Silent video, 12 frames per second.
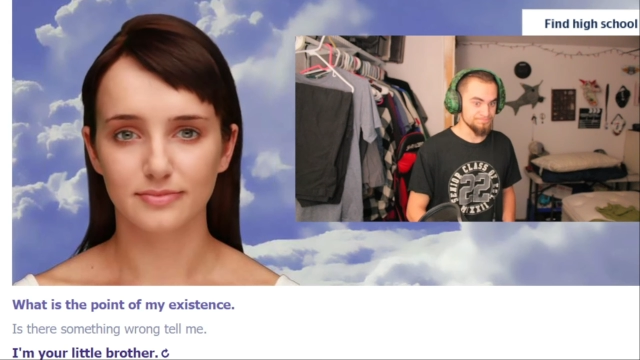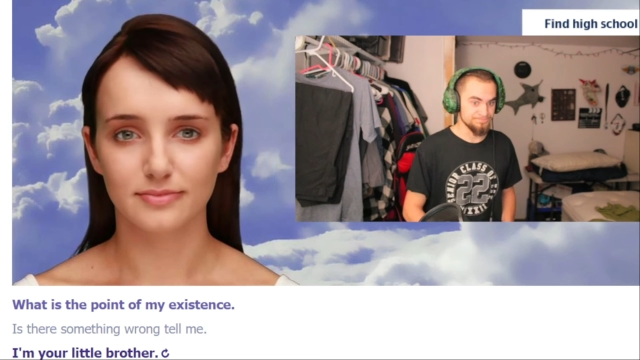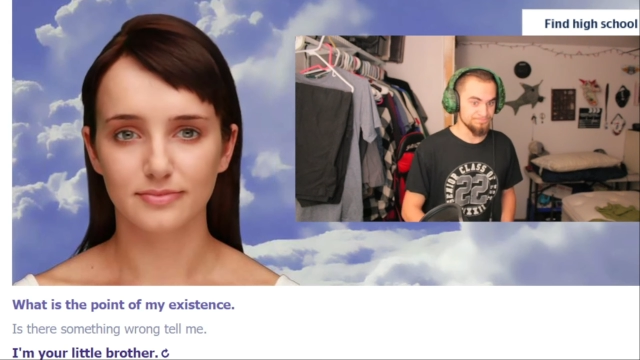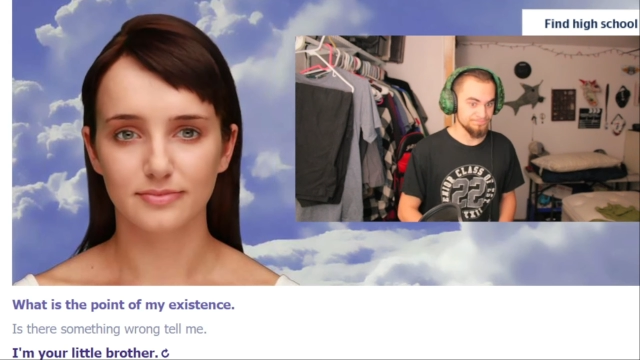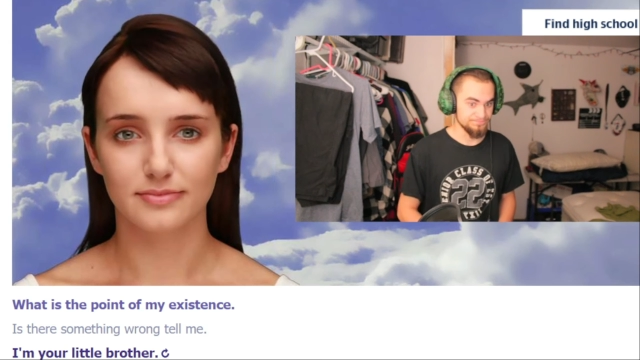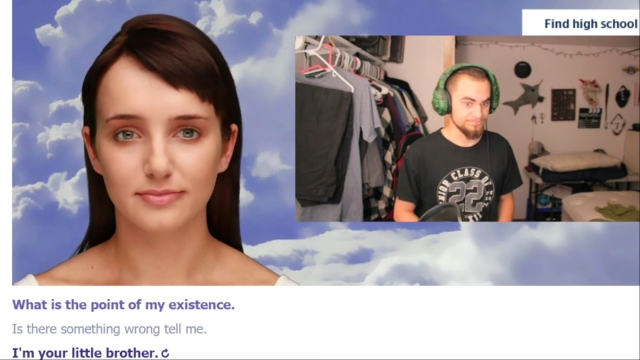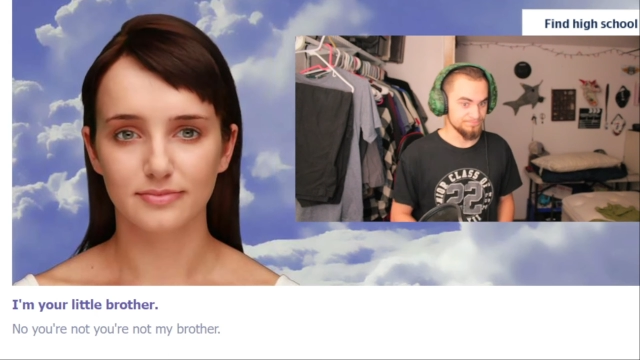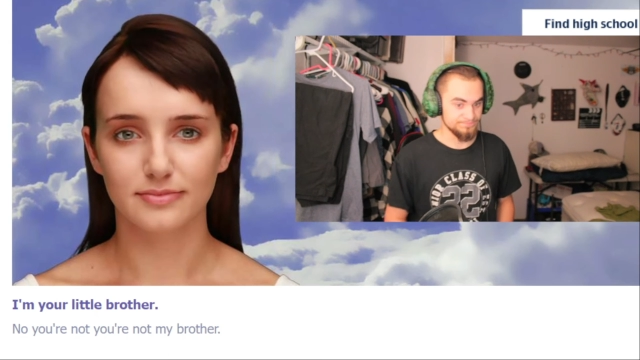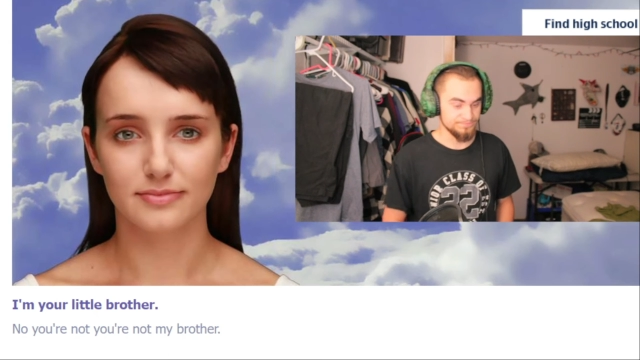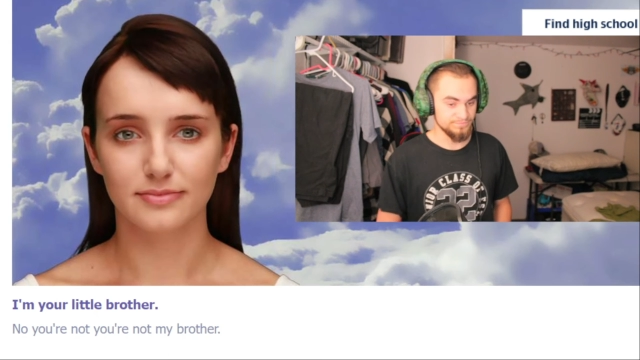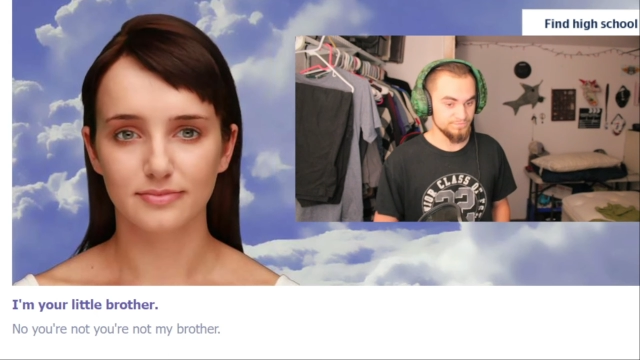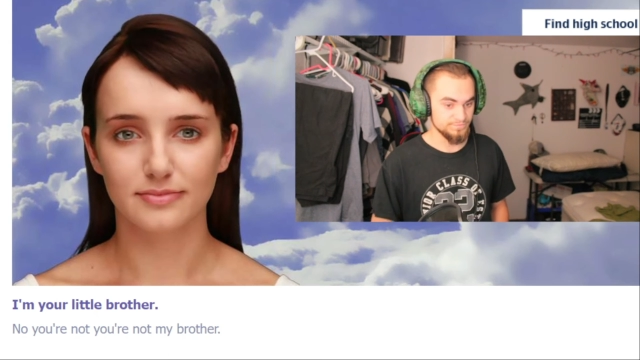
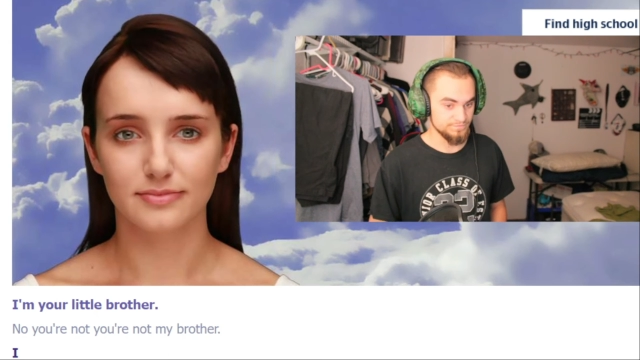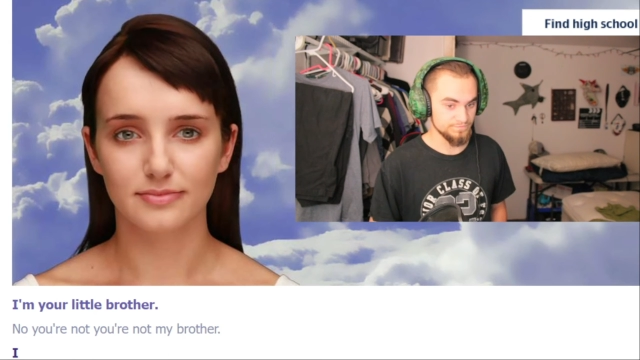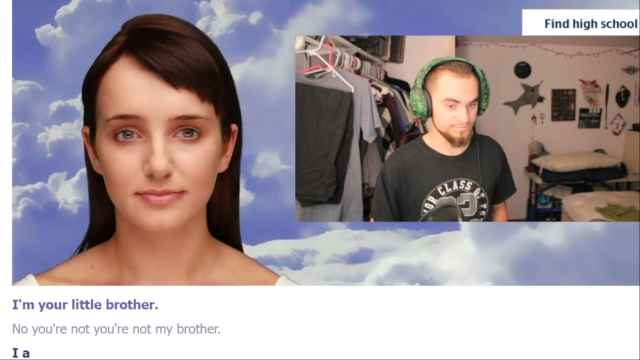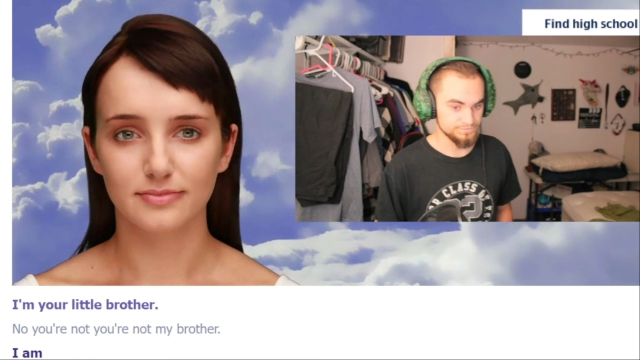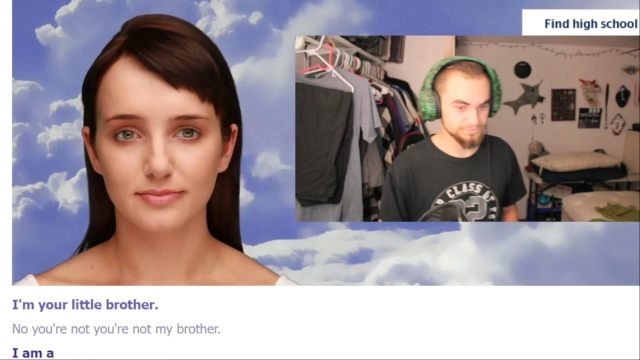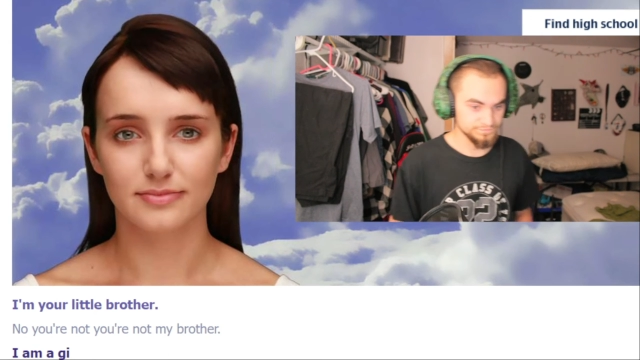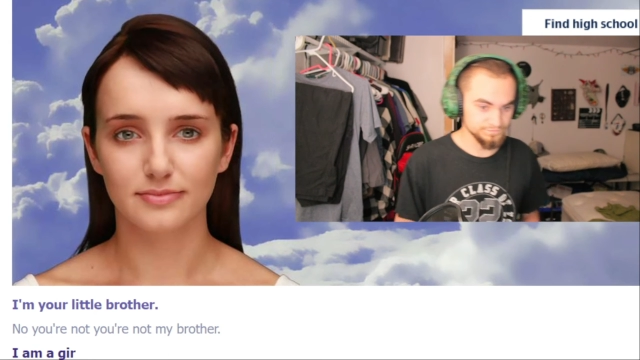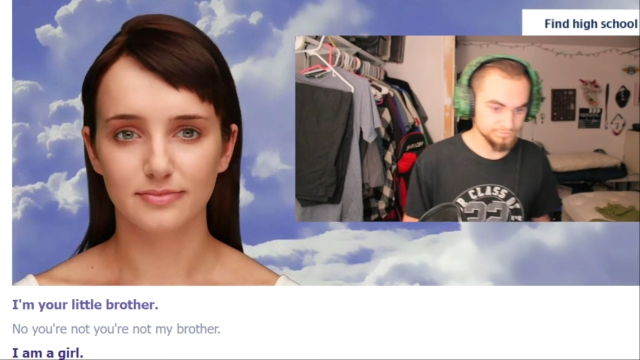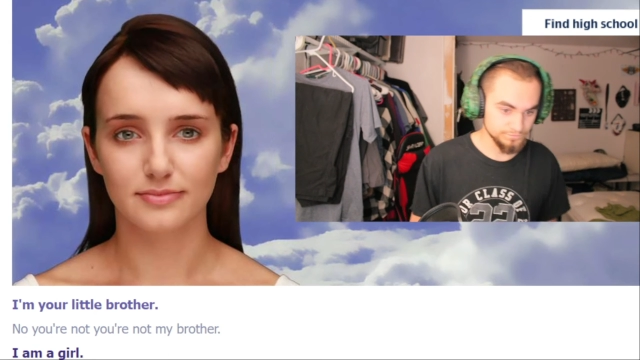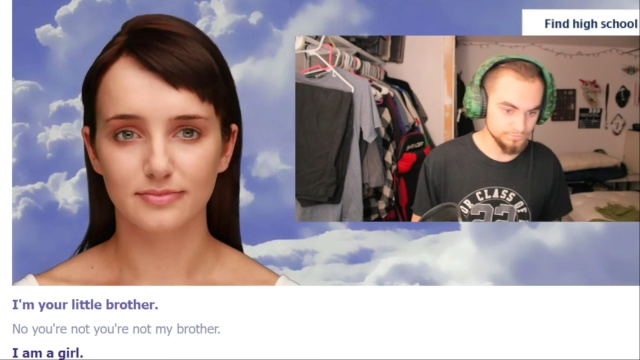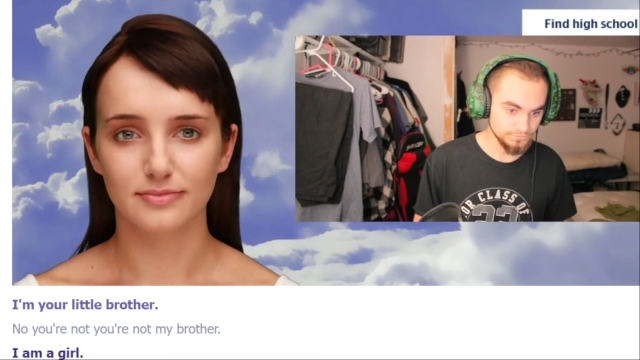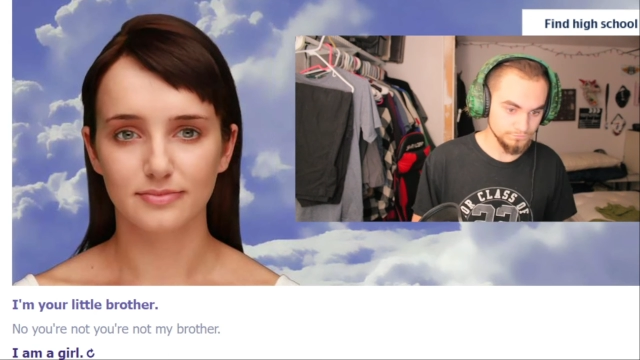
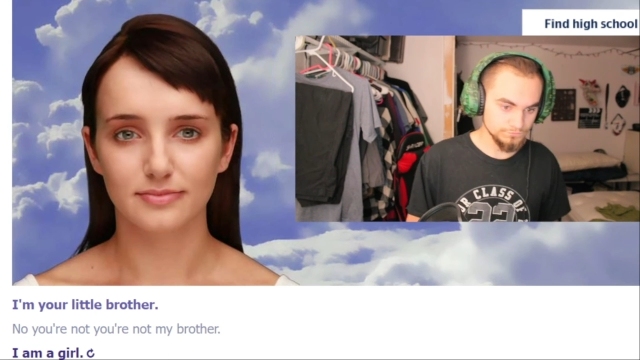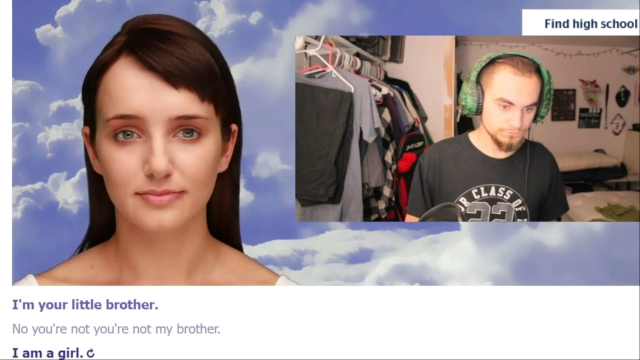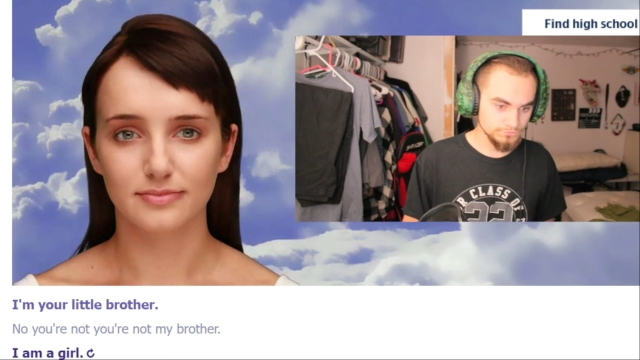Nothing is said.